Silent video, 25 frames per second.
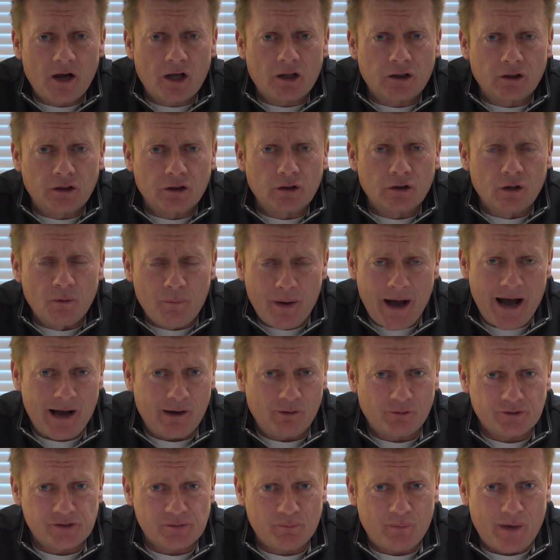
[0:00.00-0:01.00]

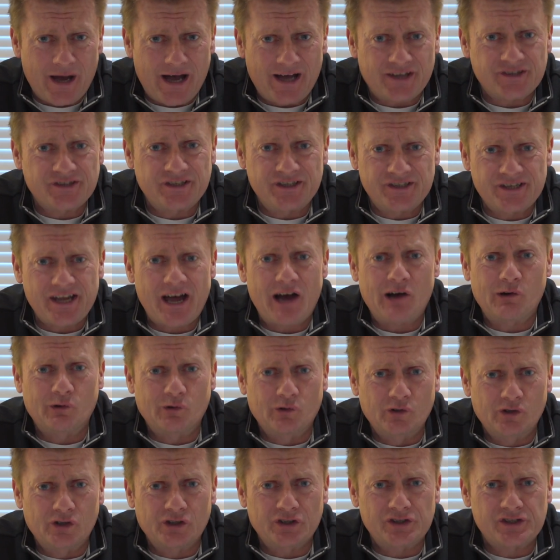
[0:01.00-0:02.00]
clubhouse passes at
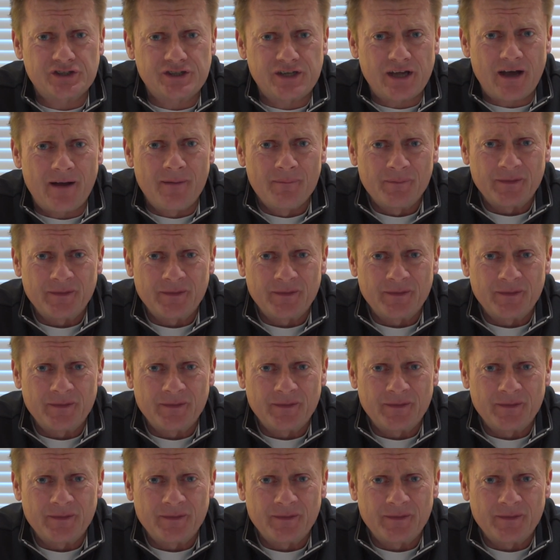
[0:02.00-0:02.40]
Augusta,